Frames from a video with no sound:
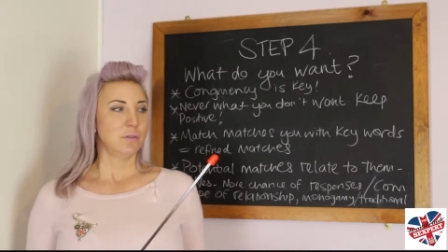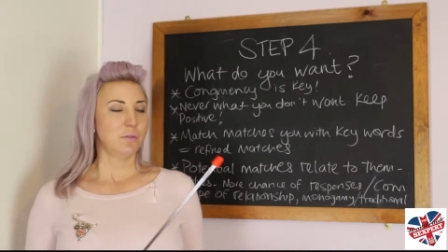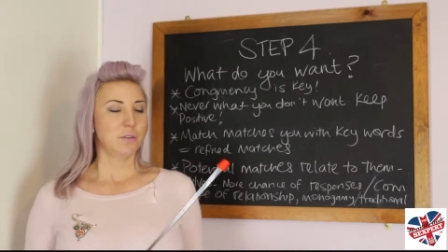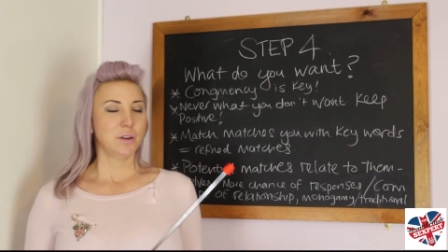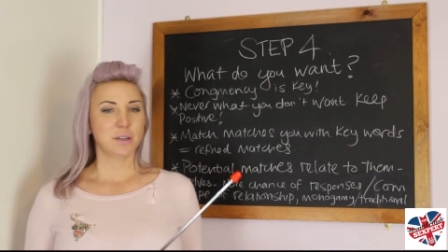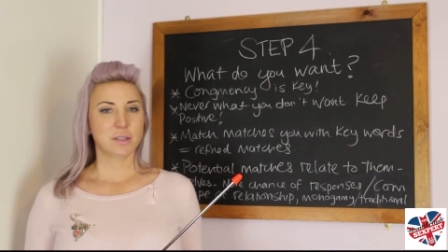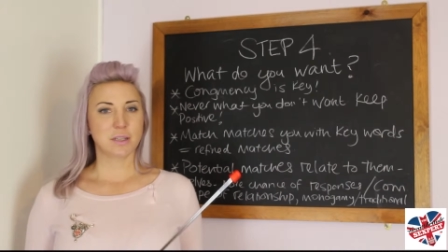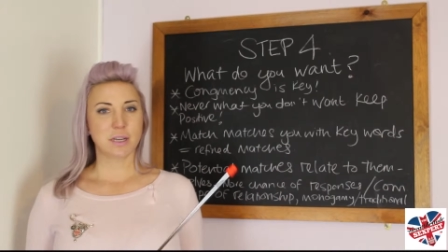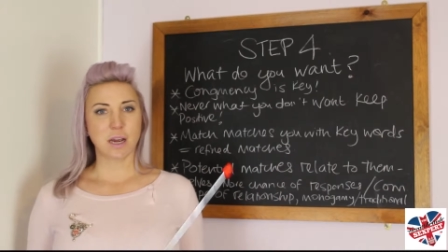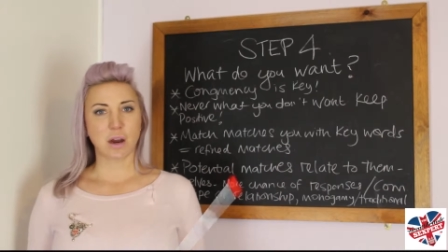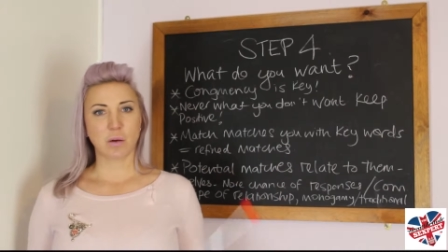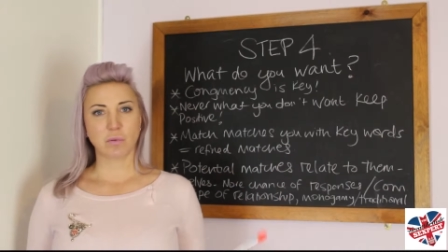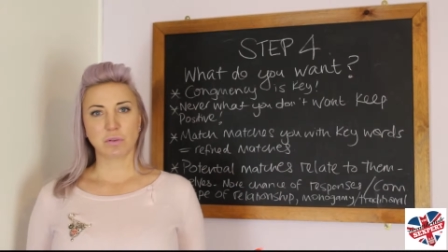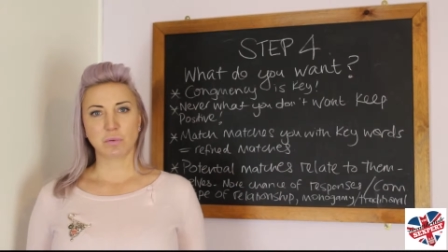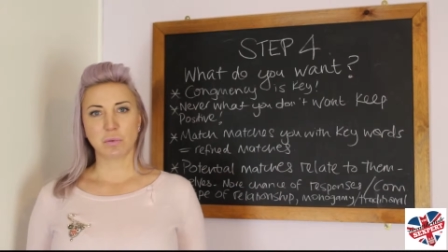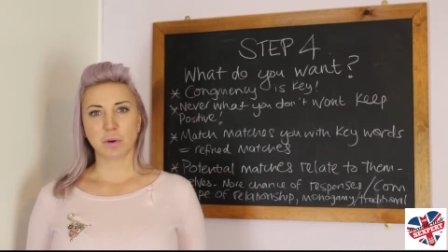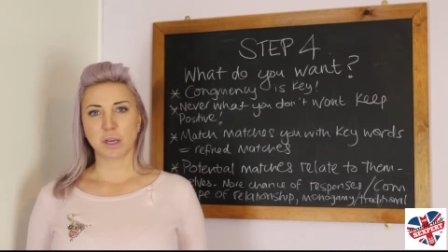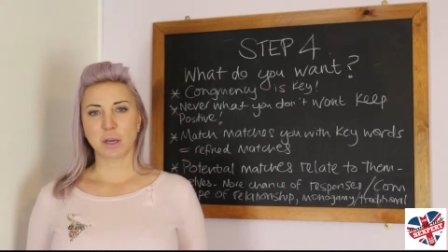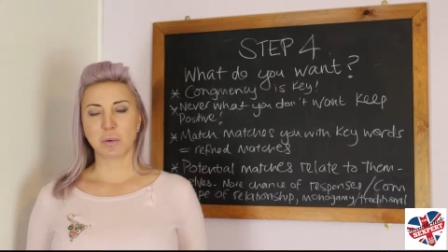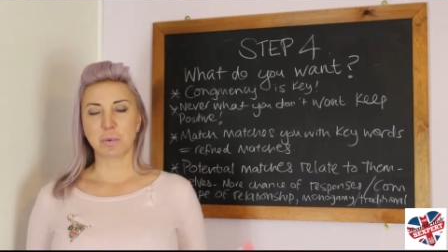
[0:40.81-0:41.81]
Firstly, I
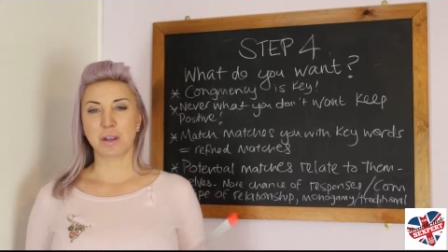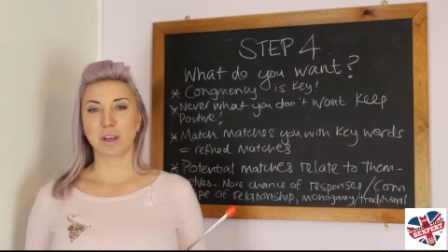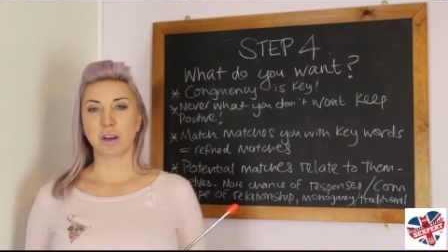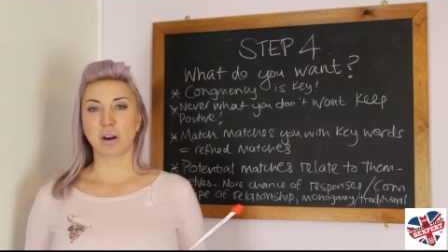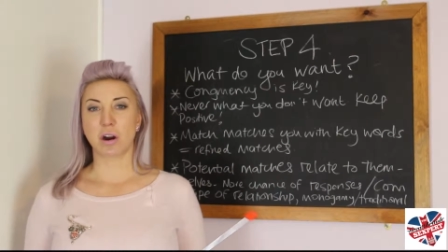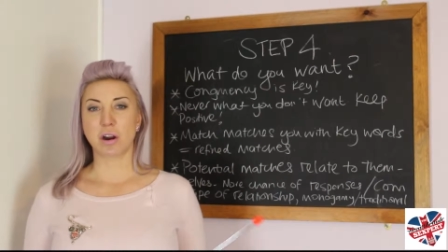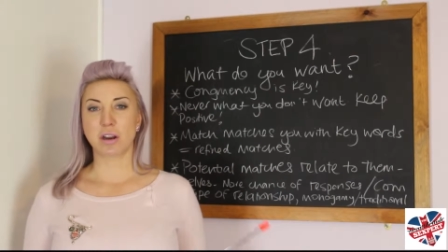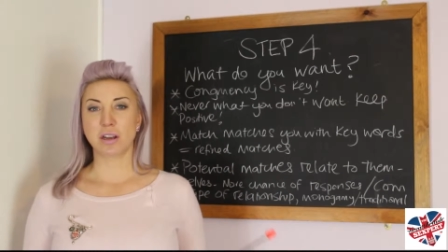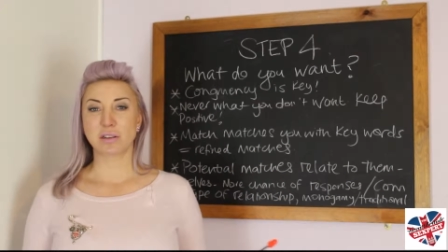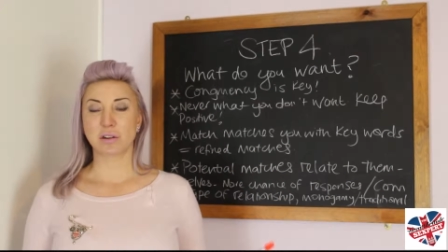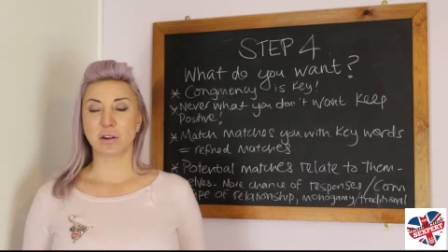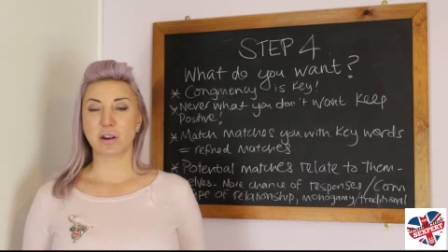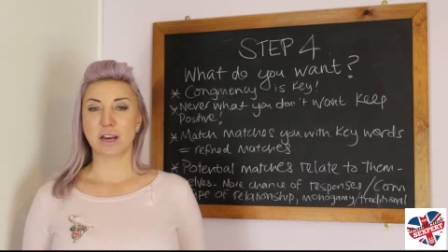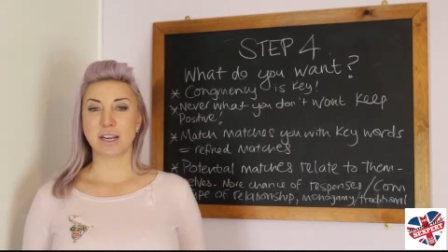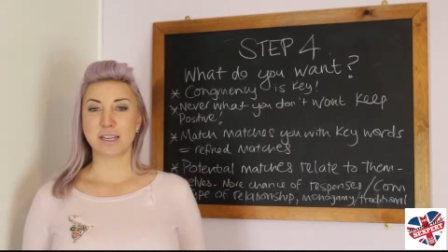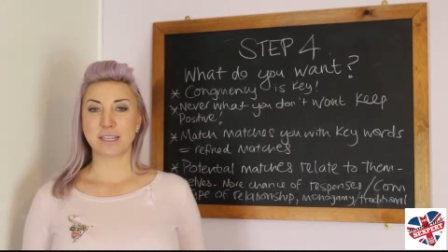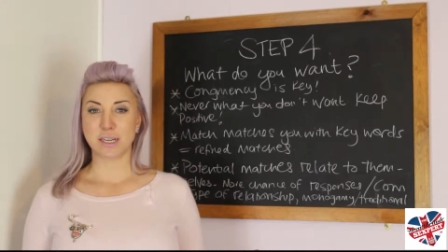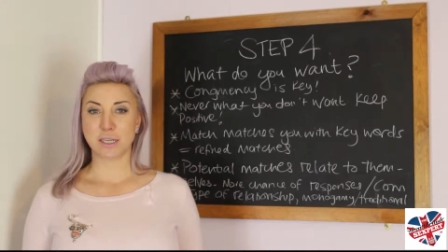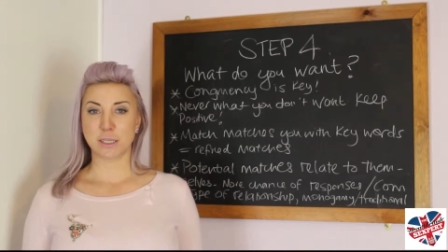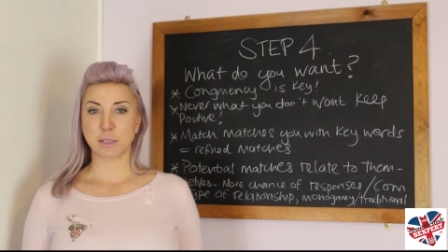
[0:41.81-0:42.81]
was working with a guy in his
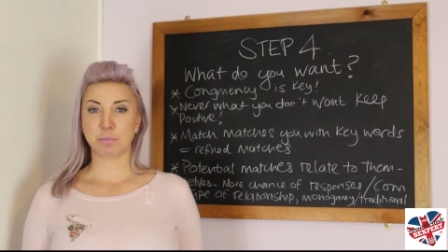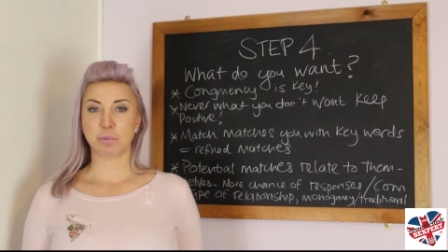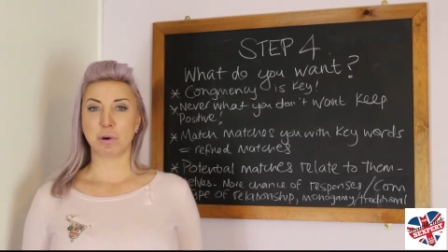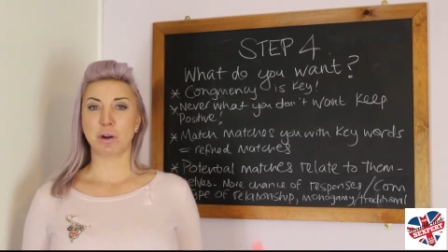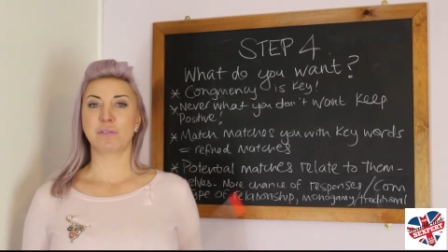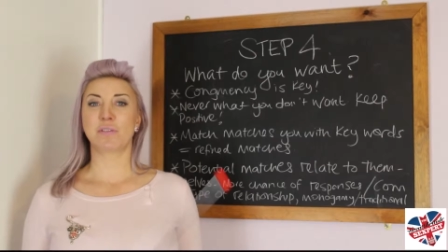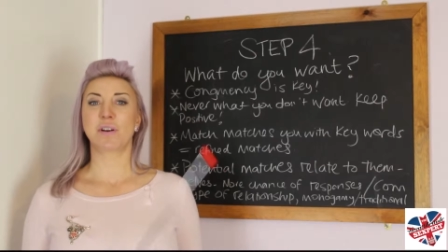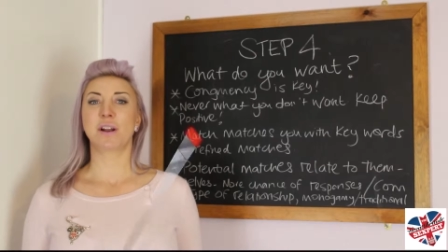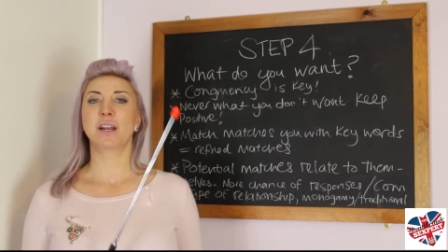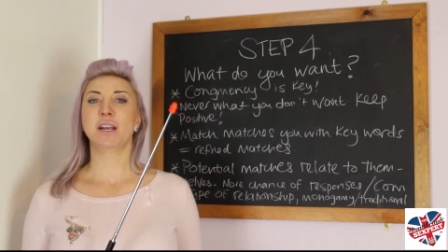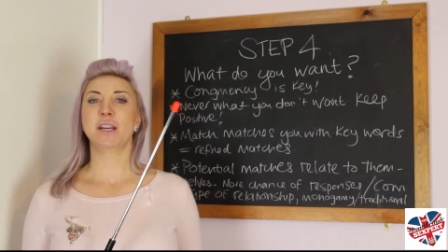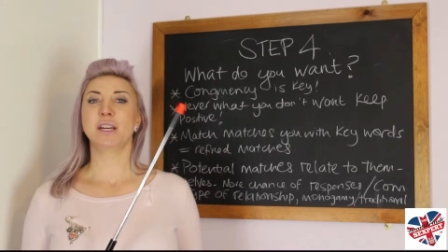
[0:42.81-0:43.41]
online dating profile